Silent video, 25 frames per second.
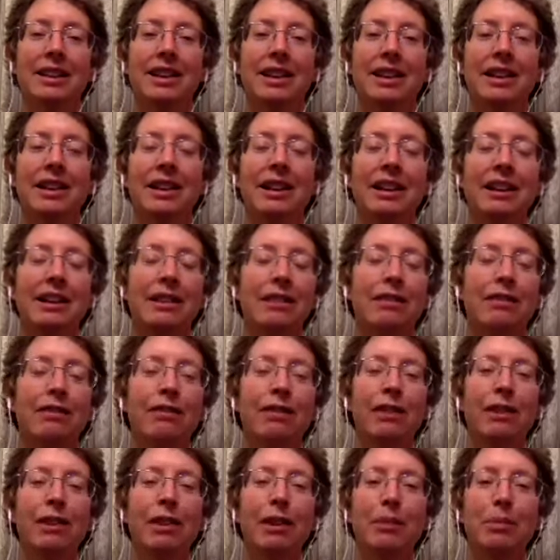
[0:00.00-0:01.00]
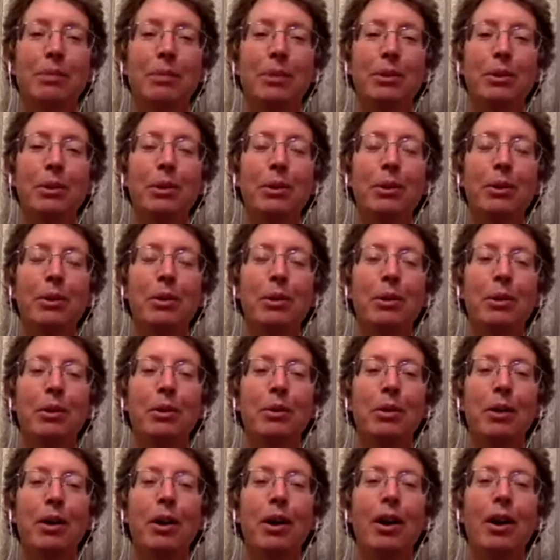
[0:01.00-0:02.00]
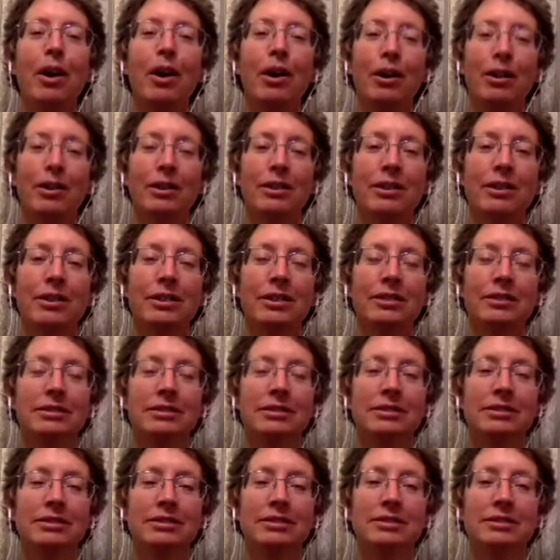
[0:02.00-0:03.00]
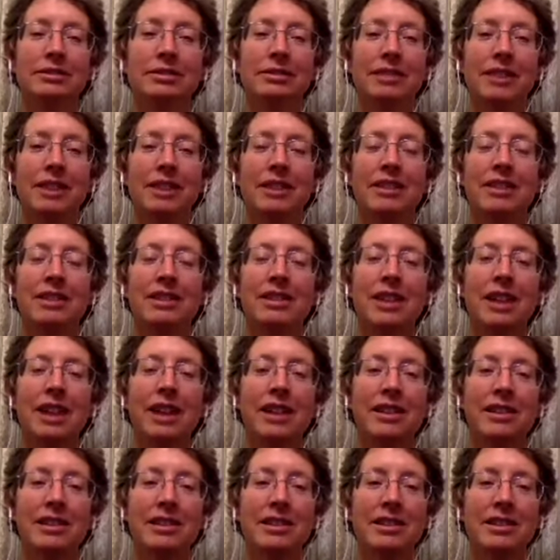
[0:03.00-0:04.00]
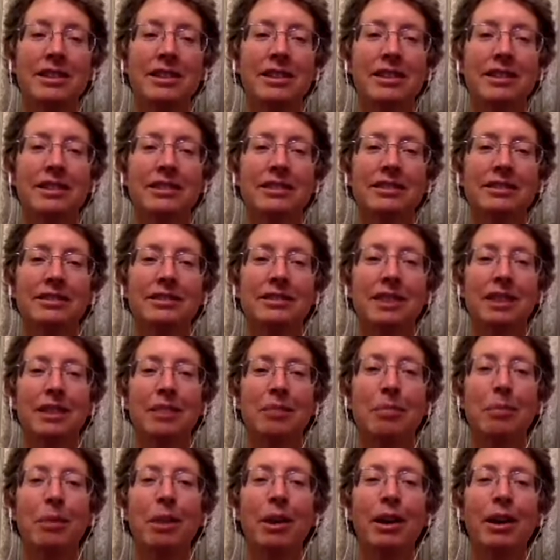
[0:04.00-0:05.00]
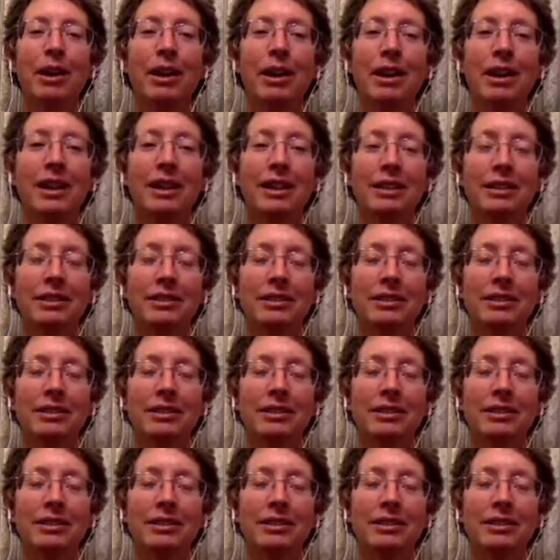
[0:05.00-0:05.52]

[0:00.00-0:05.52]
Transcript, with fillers: And let it fill up your whole heart and chest and body.